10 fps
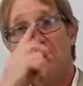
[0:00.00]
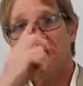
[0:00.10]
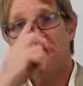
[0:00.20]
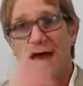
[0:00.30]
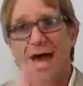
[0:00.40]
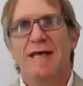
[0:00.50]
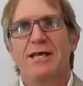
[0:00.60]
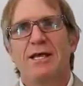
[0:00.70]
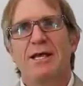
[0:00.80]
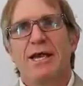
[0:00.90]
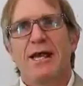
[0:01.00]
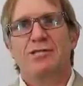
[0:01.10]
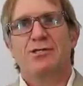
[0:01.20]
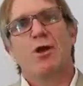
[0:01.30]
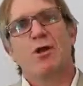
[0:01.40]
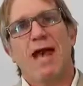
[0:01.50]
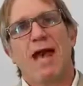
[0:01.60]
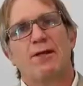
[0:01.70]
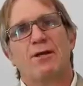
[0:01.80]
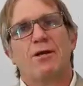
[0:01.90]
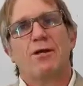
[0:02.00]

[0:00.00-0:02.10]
Today, it's all about